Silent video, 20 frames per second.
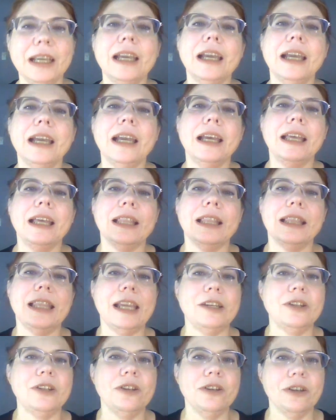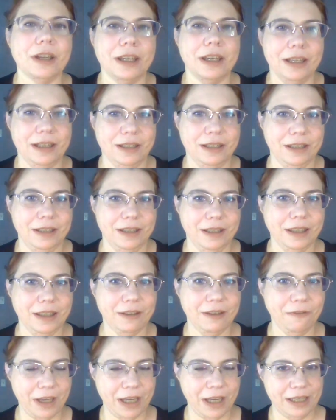They took the
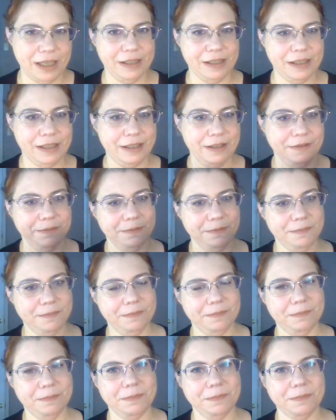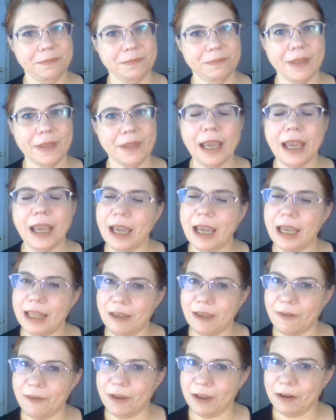fuzz and they
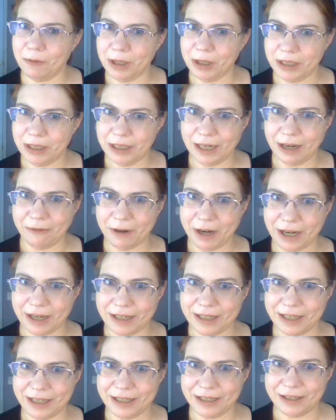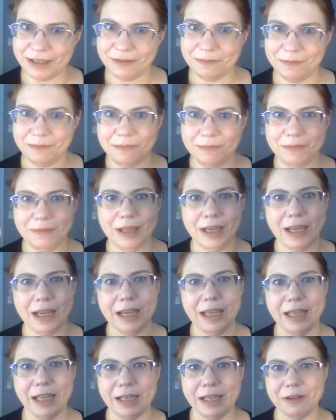found a way to direct it.
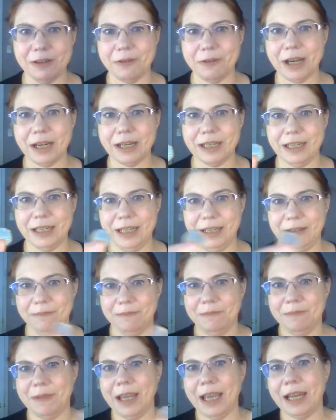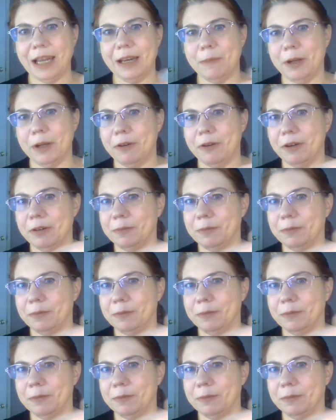And they directed it at a mirror.